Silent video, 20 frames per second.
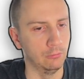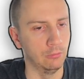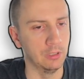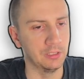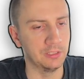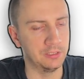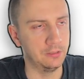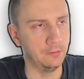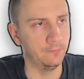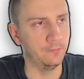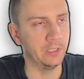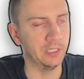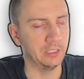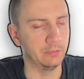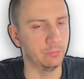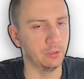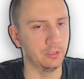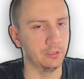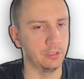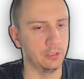ones
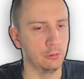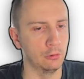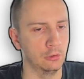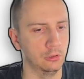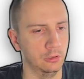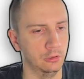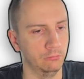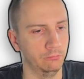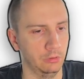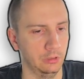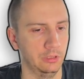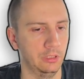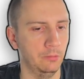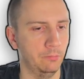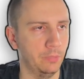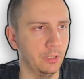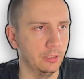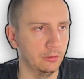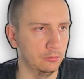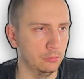defined by the kernel will
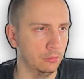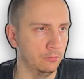depend